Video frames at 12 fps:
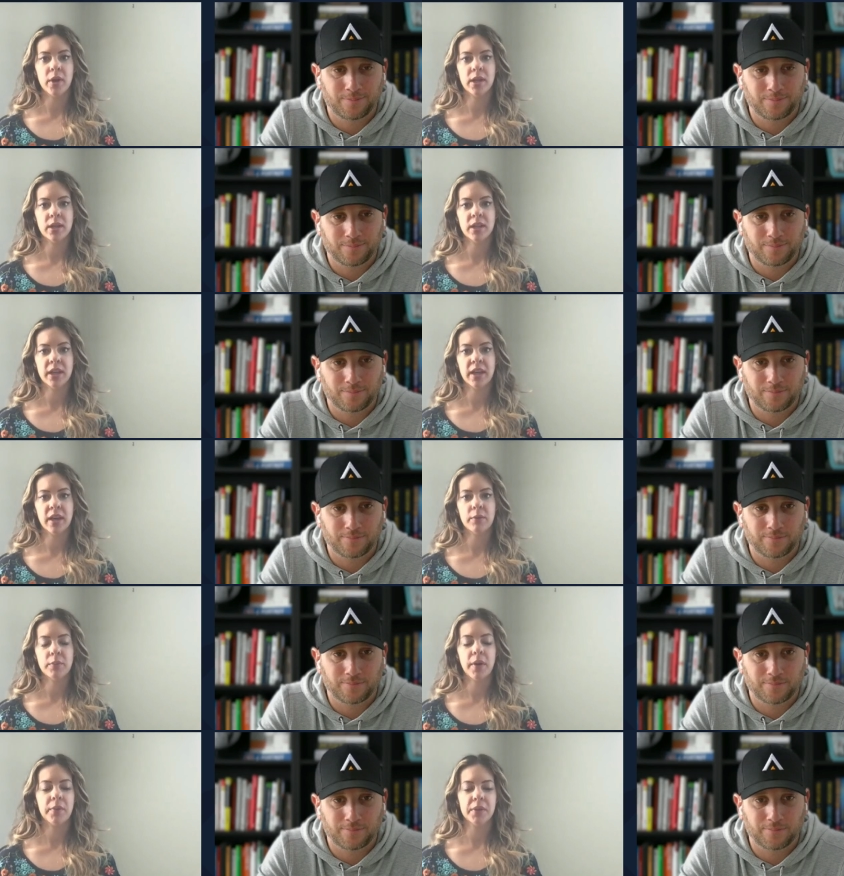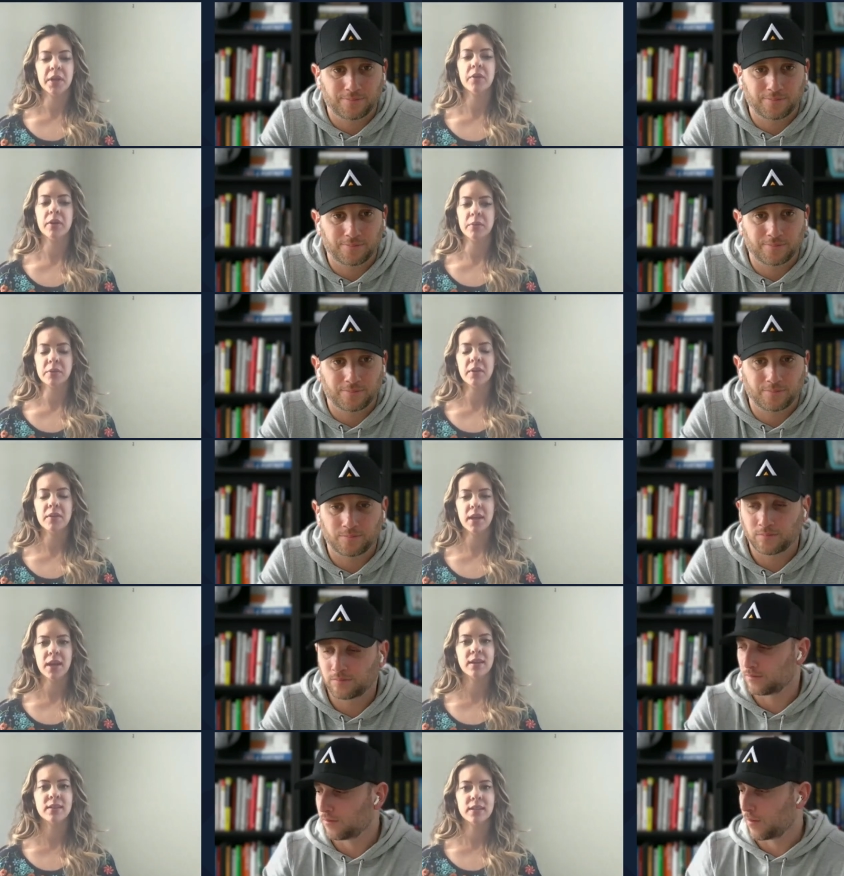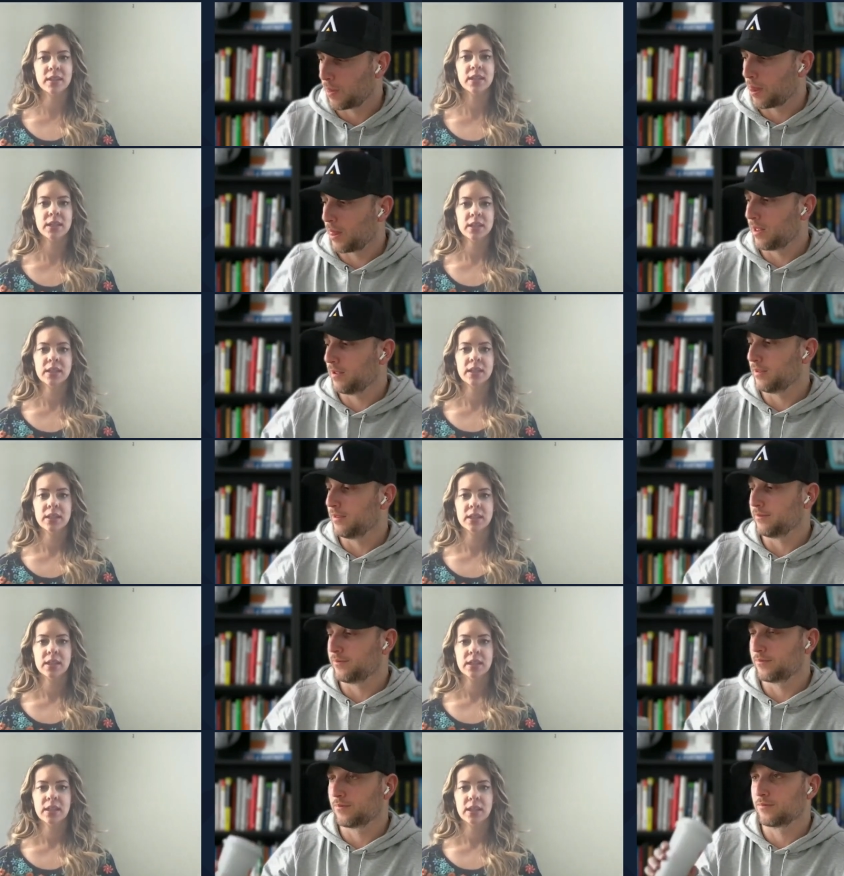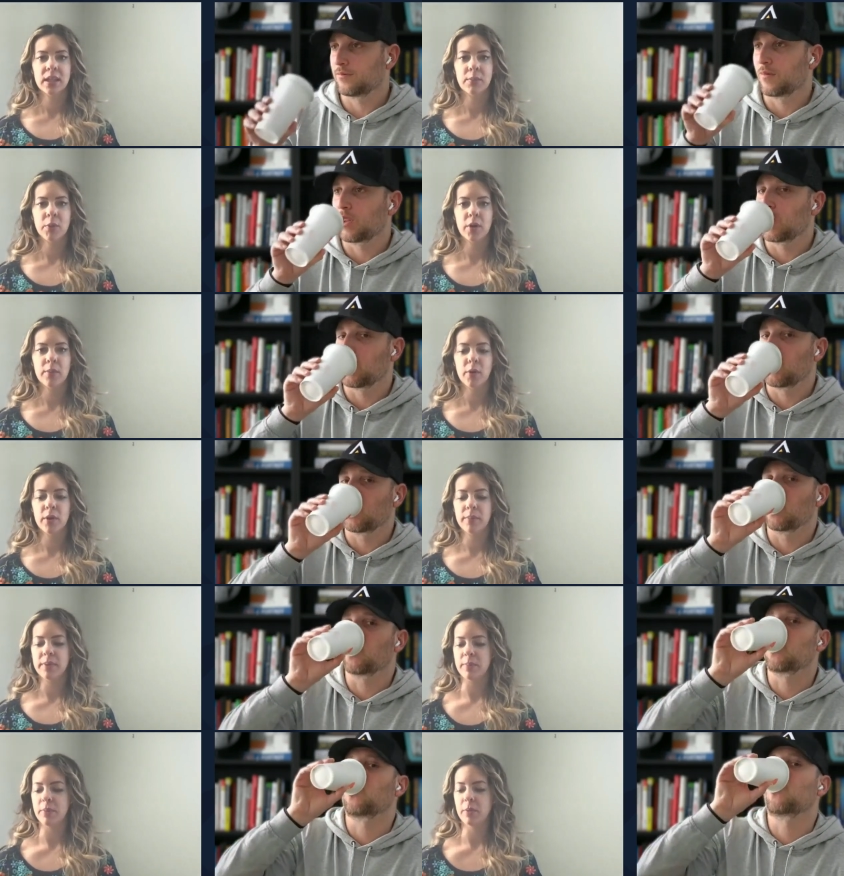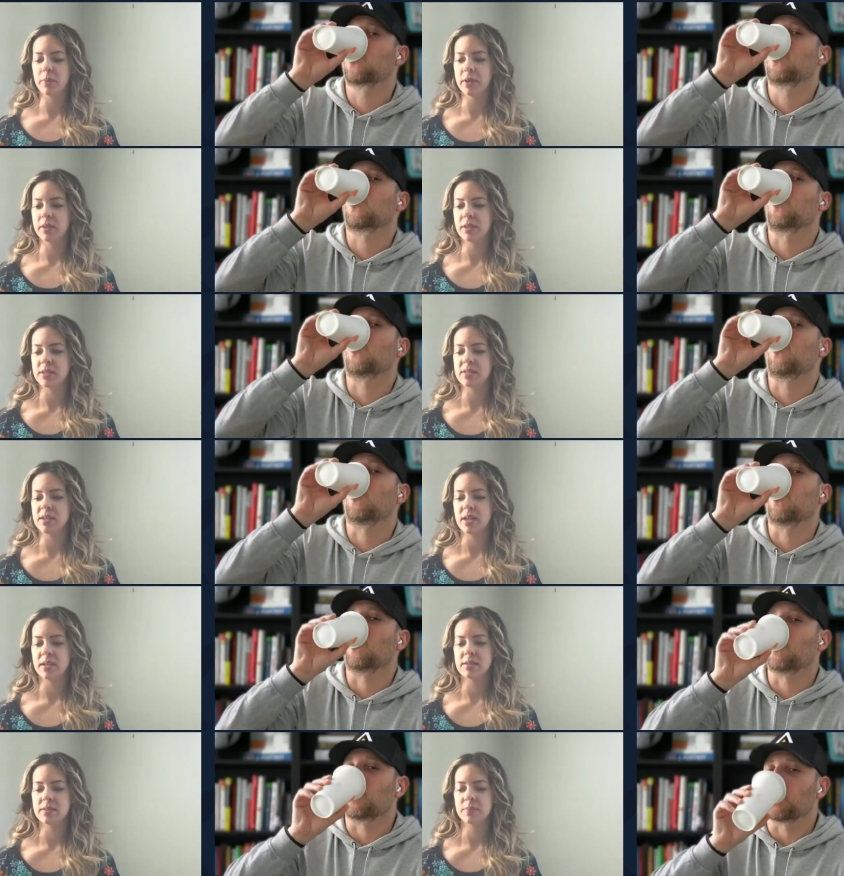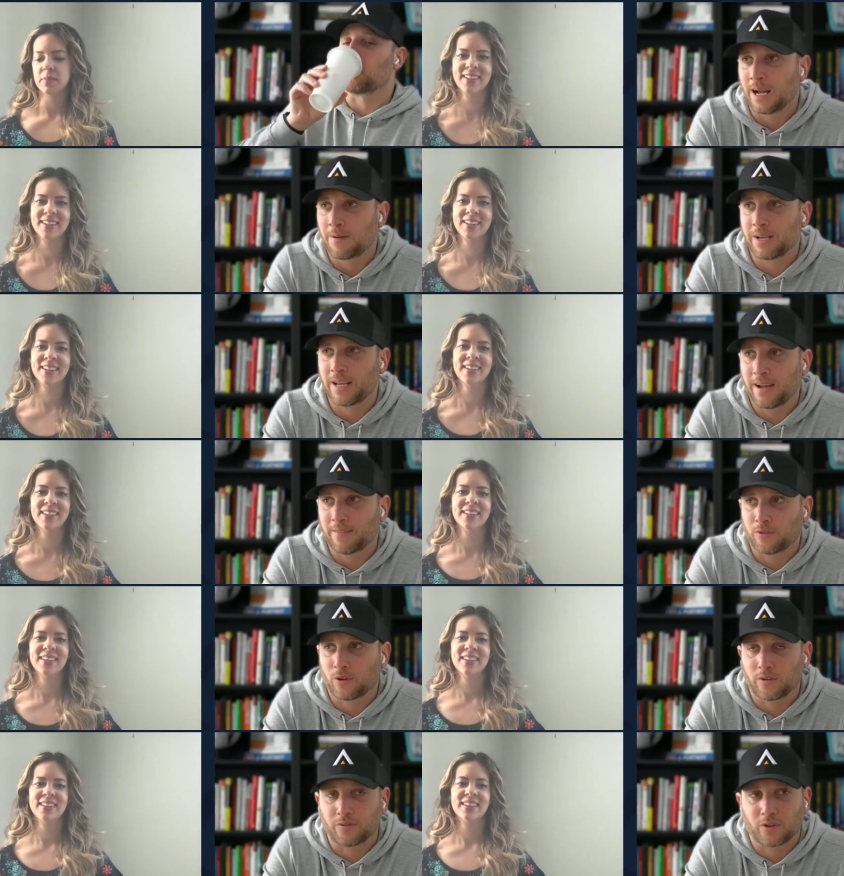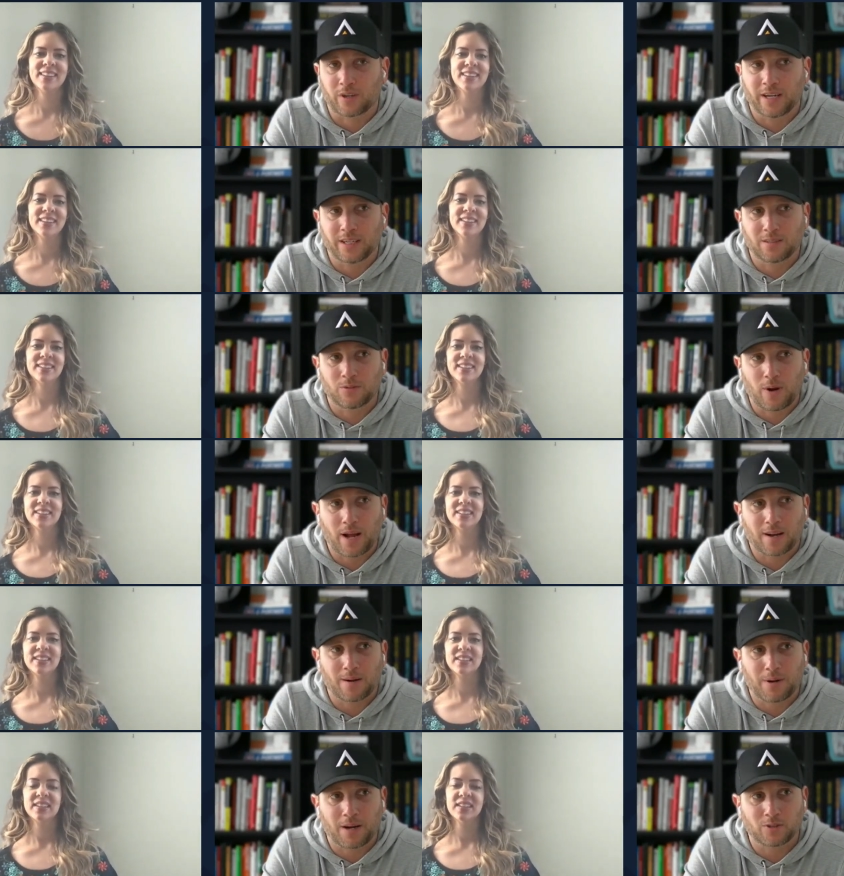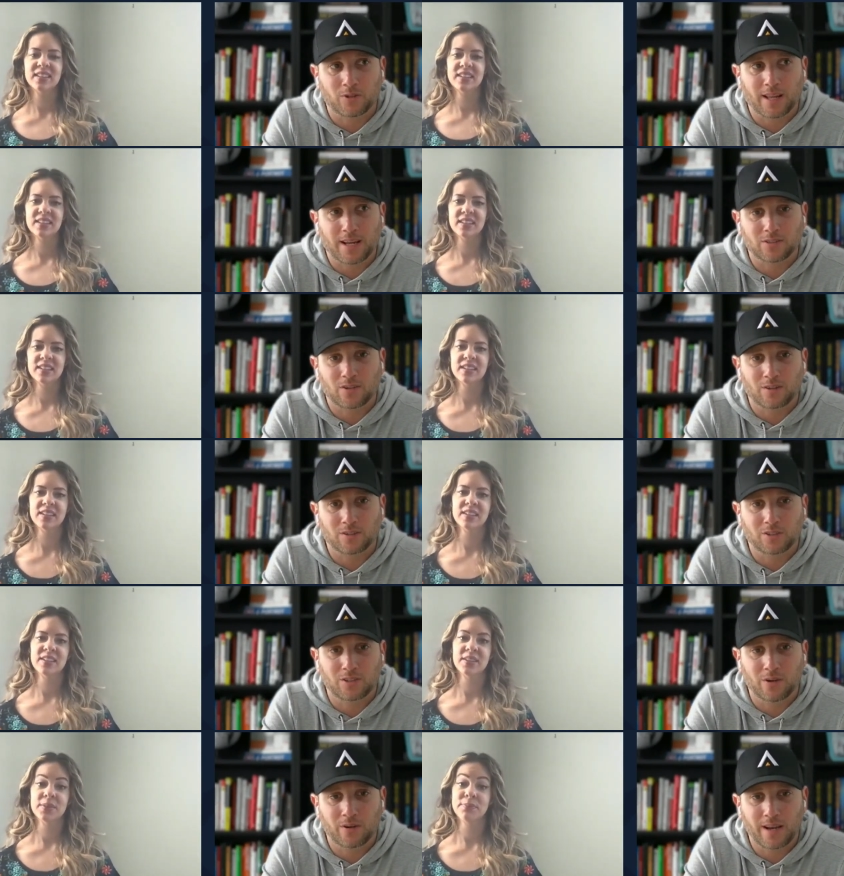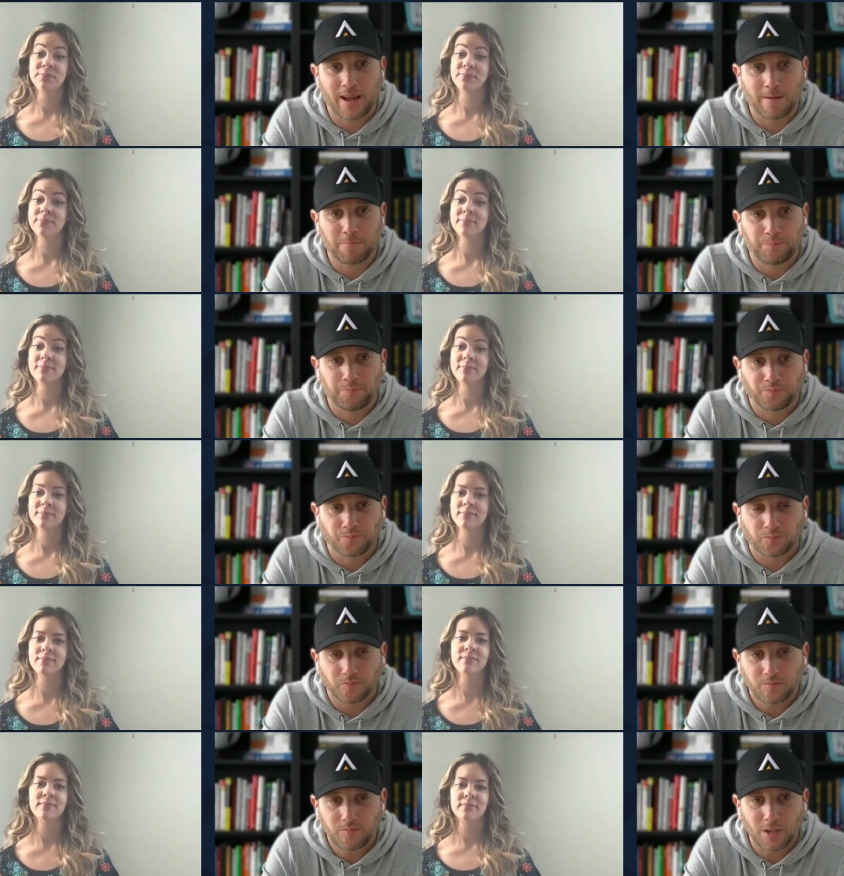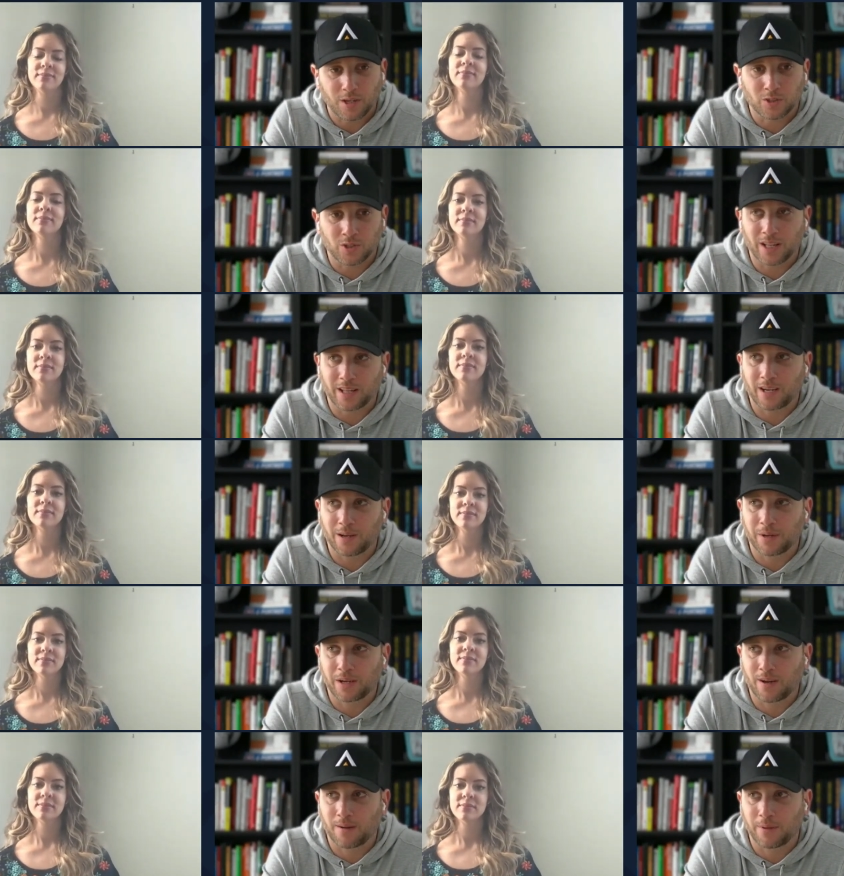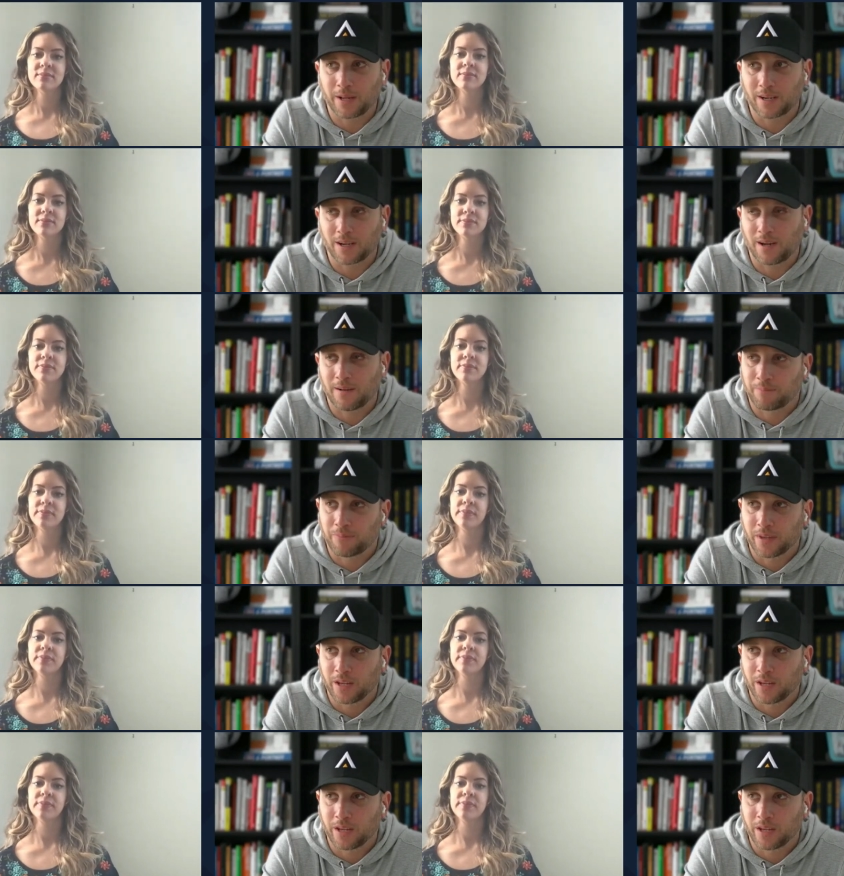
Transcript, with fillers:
Speaker 1: point. Yeah, I would probably agree with all that. I think more and more people would these days.
Speaker 2: I mean, yeah, for for a kid to rack up a hundred thousand dollars in student debt, so that they could become like um